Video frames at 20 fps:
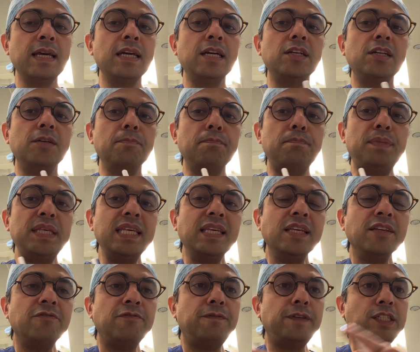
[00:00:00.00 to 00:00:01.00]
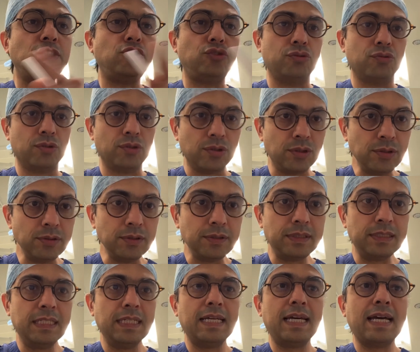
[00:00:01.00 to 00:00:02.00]
being visual,
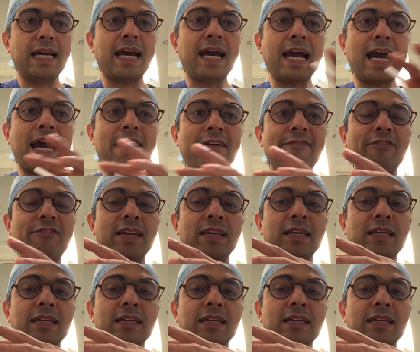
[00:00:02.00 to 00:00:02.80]
having